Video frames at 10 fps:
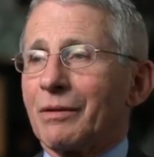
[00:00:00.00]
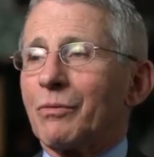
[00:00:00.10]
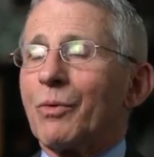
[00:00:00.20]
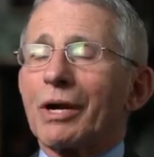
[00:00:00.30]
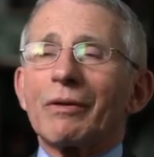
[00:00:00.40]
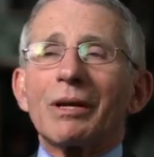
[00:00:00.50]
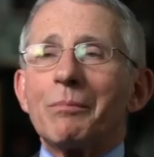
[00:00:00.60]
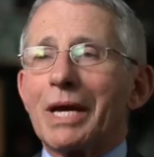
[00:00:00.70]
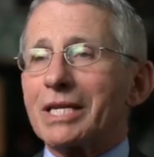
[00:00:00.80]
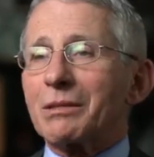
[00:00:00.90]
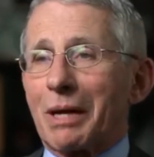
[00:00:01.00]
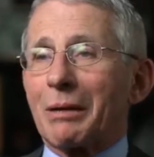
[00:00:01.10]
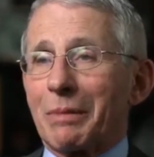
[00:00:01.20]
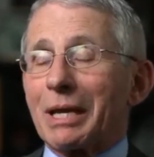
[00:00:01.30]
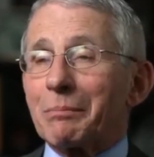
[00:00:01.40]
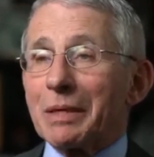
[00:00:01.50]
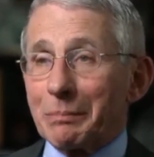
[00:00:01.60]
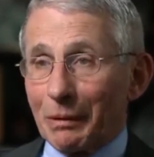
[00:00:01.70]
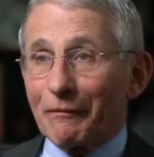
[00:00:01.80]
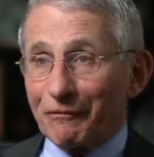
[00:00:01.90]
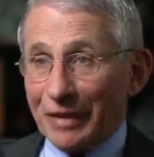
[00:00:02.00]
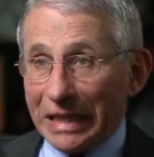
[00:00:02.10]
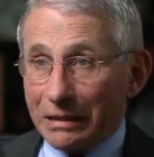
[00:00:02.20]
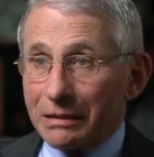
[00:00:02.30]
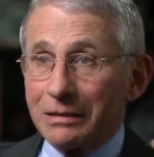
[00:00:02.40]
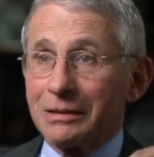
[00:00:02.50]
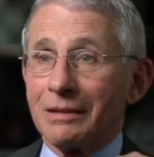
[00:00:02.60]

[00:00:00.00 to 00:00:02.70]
wearing a mask might make people feel